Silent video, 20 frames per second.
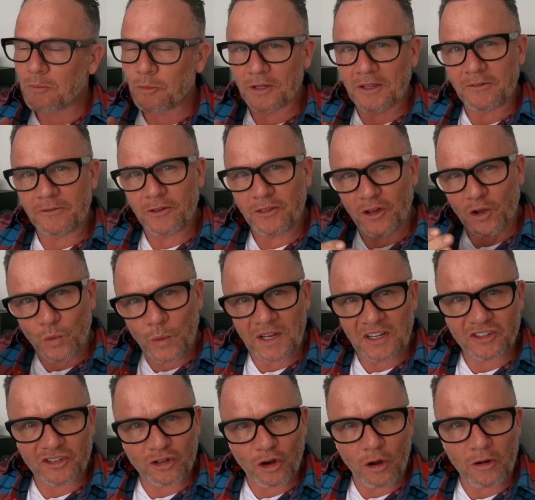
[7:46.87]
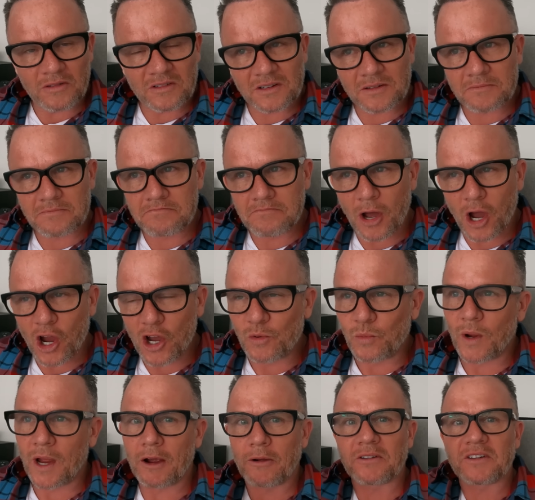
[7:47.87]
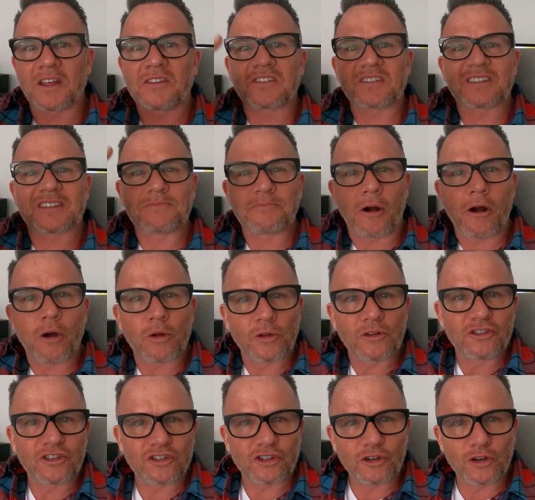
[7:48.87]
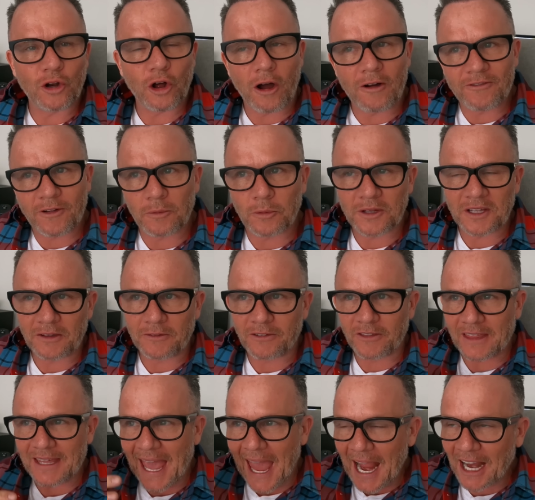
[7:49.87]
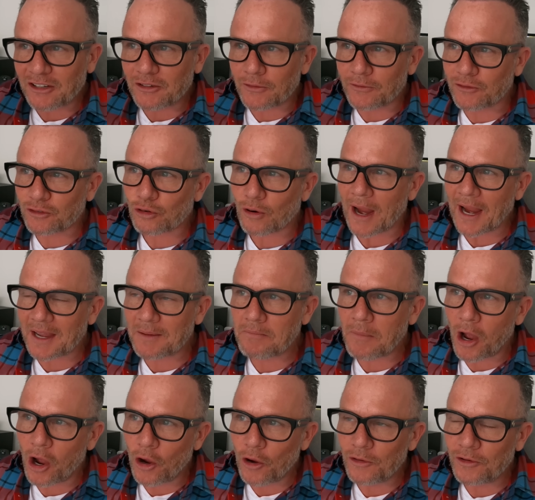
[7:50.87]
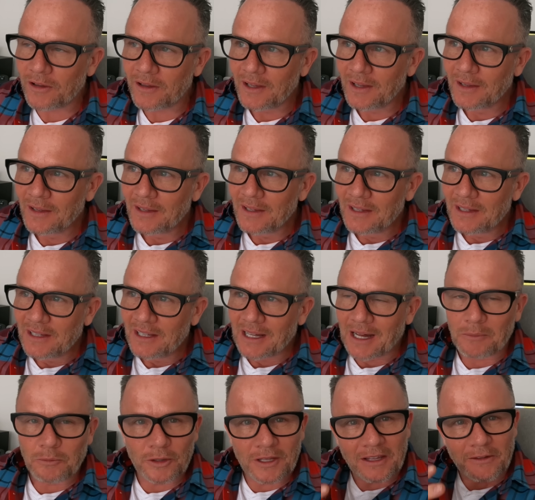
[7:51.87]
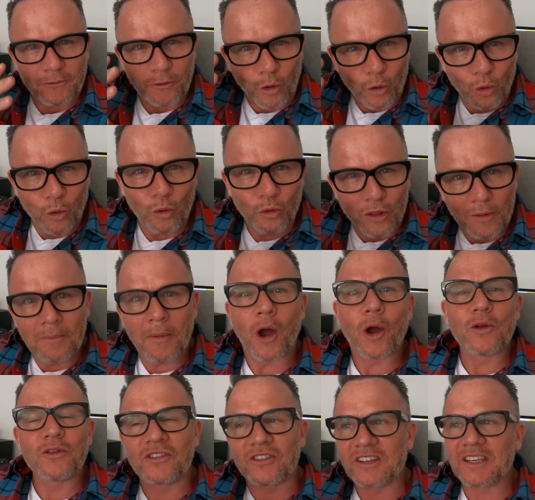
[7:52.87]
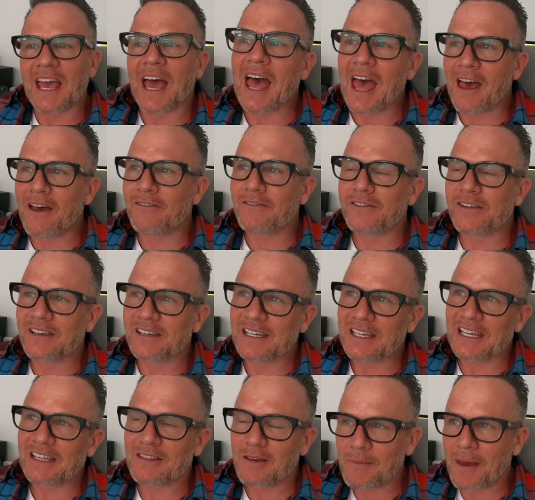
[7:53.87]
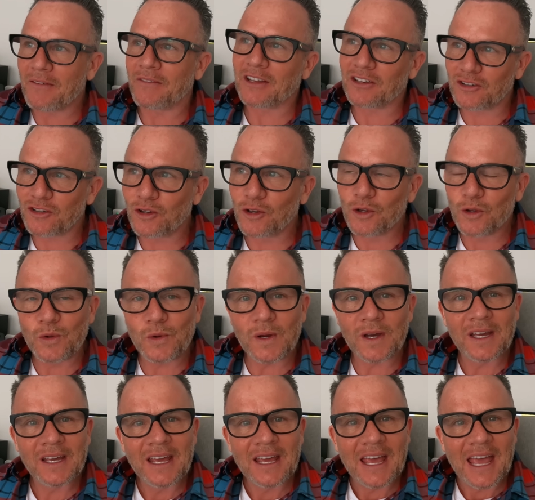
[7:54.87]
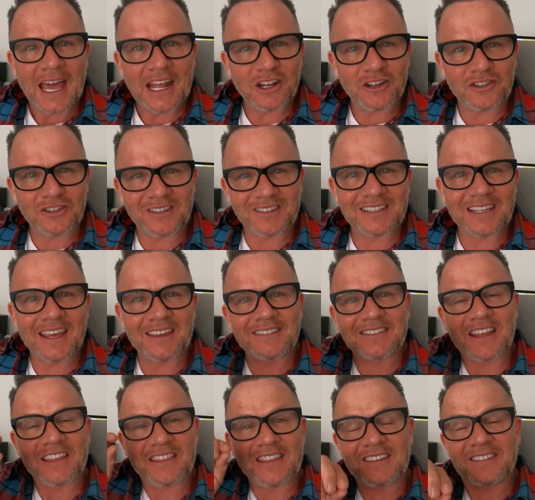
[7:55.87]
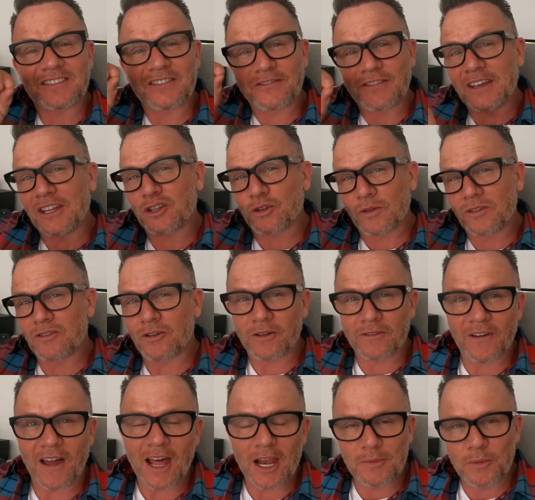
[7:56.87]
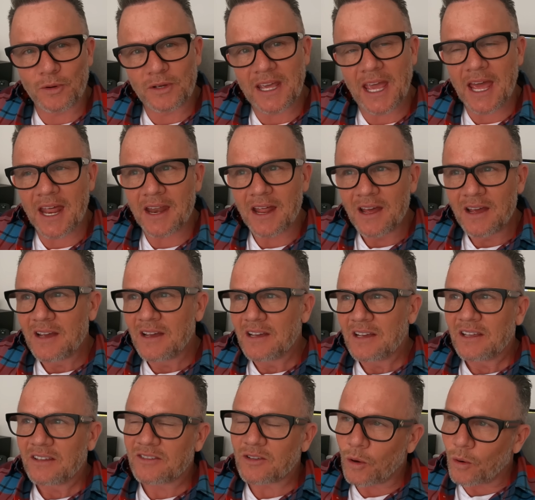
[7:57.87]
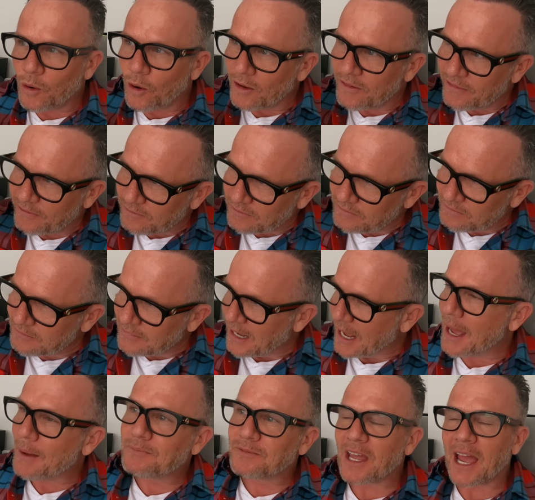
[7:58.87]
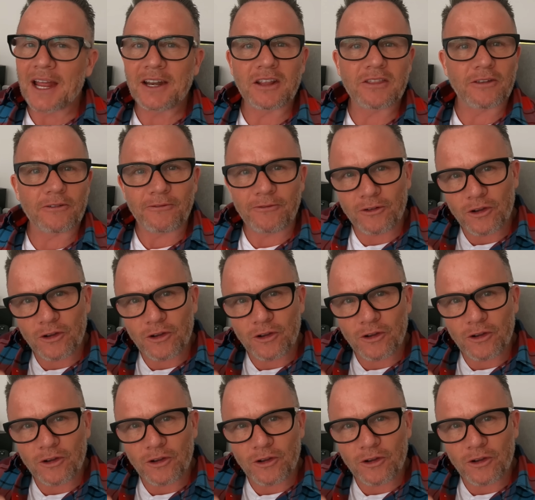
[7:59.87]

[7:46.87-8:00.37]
I'm looking for the quick shot mode where it does a spiral and shoot off. I'm looking for the Active Track mode. I'm looking for all the modes that you have in the Mavic 2, and it just says this feature is not available yet. So I've updated the